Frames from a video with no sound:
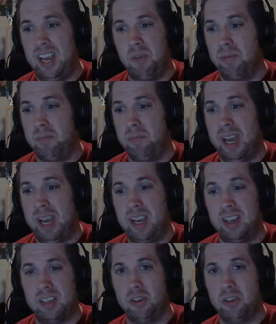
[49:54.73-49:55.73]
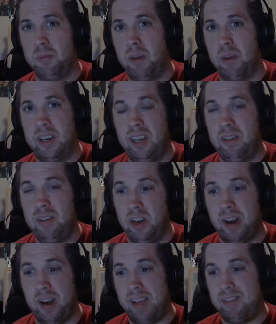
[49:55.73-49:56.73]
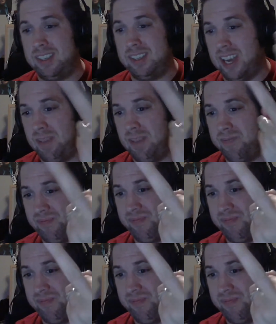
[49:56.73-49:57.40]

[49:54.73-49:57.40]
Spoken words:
will make us lose money. You know what I have to say?